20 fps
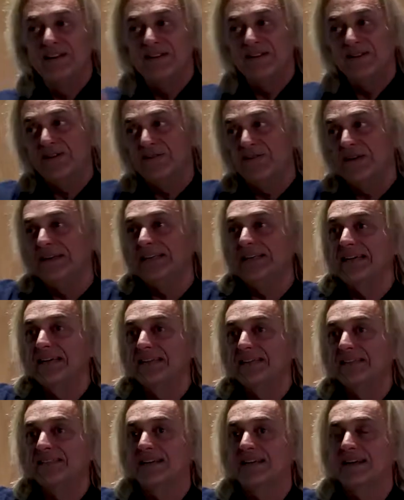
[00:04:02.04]
On the
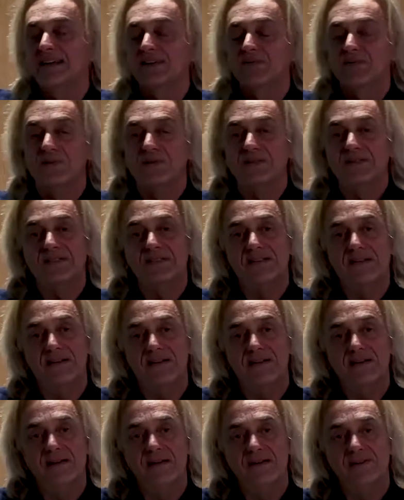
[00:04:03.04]
right-hand side was
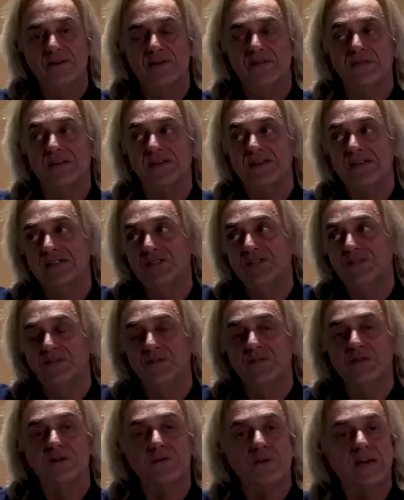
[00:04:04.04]
a sort of a chest of
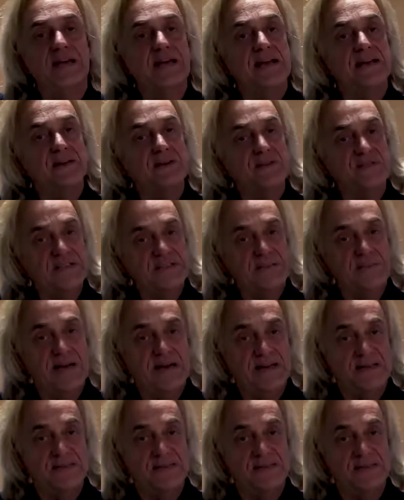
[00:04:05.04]
drawers where he had a lot of his
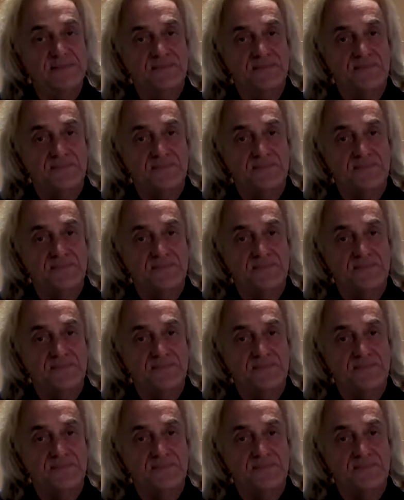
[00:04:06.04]
mugs.